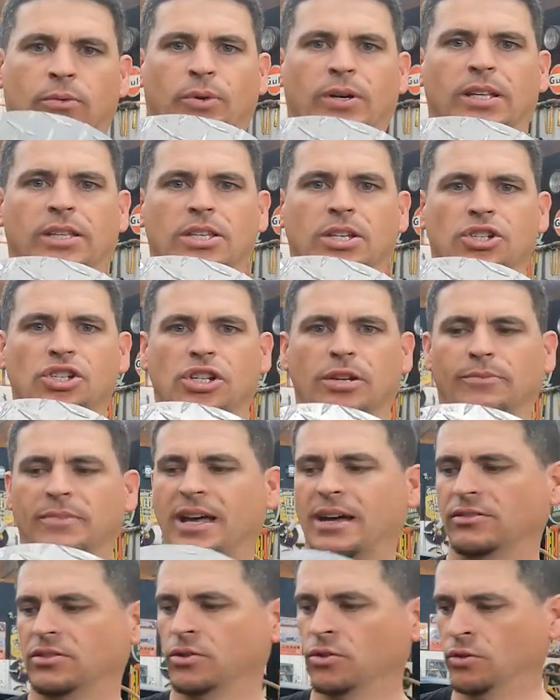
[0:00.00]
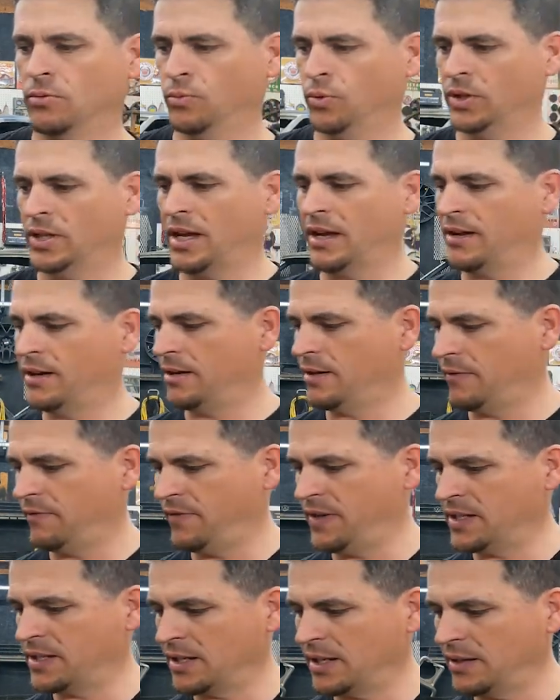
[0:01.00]
We'll get this shipped out to him with that
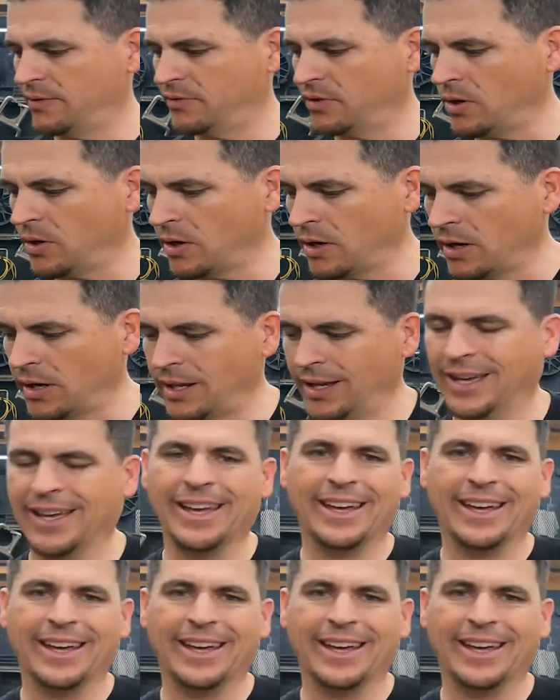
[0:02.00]
Visa gift card.